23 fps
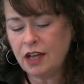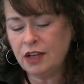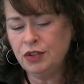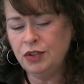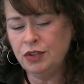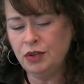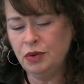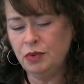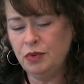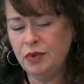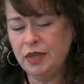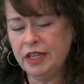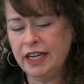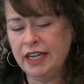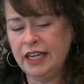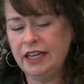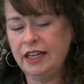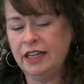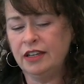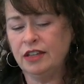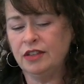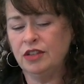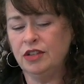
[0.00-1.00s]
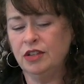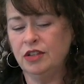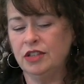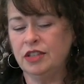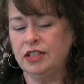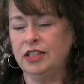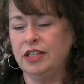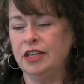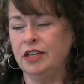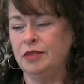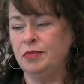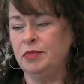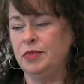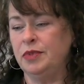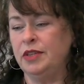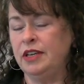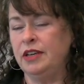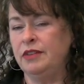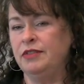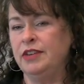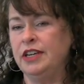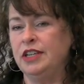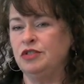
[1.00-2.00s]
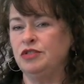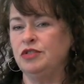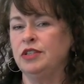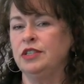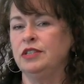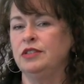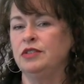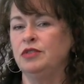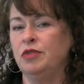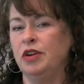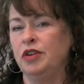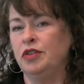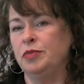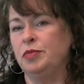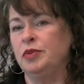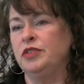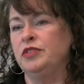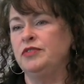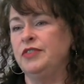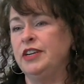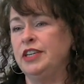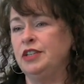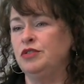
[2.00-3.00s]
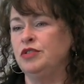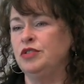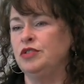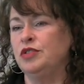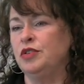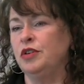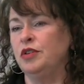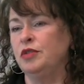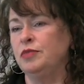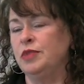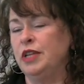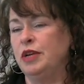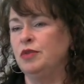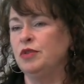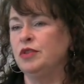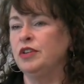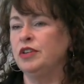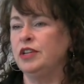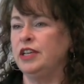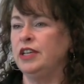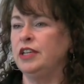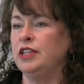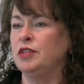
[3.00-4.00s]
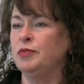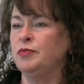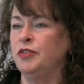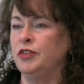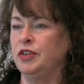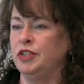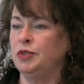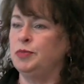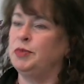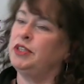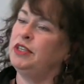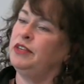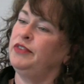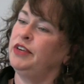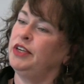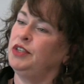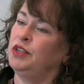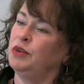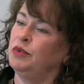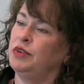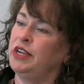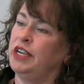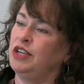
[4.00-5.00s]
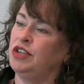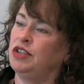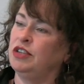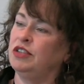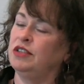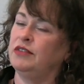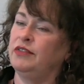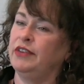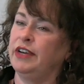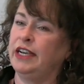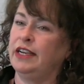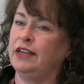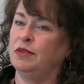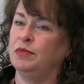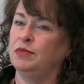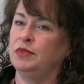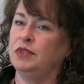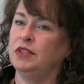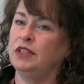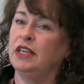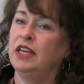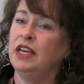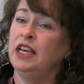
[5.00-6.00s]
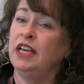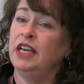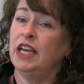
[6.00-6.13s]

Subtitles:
So when I looked up the Grand Rapids Veterans Home, they were looking for specific donations of items,